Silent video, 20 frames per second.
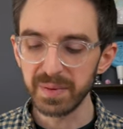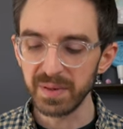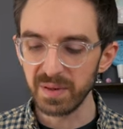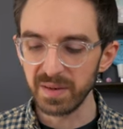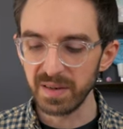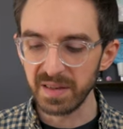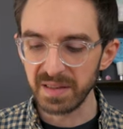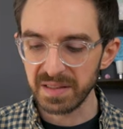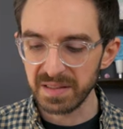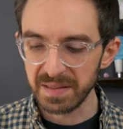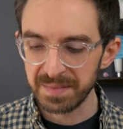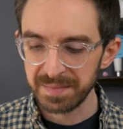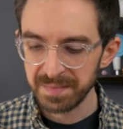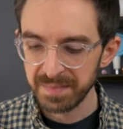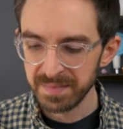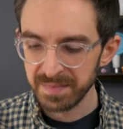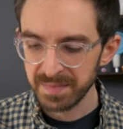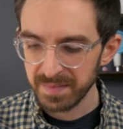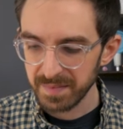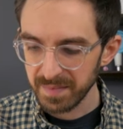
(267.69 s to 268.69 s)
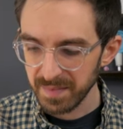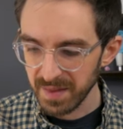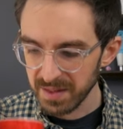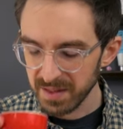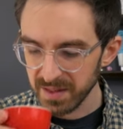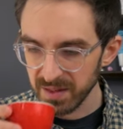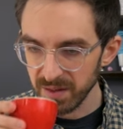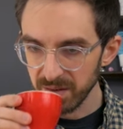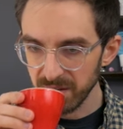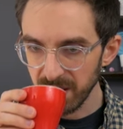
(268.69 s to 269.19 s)
bitterness.
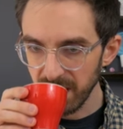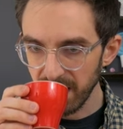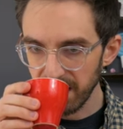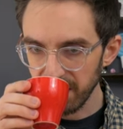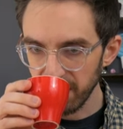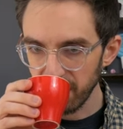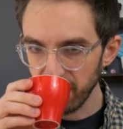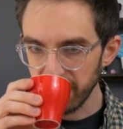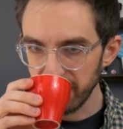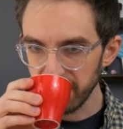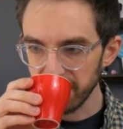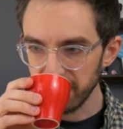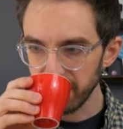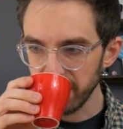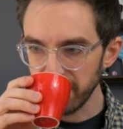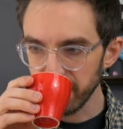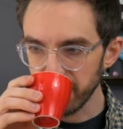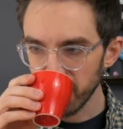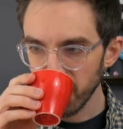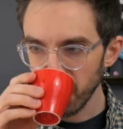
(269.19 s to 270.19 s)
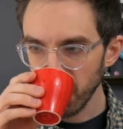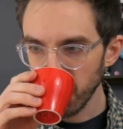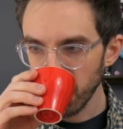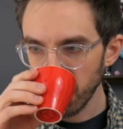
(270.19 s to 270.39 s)
Still not quite as much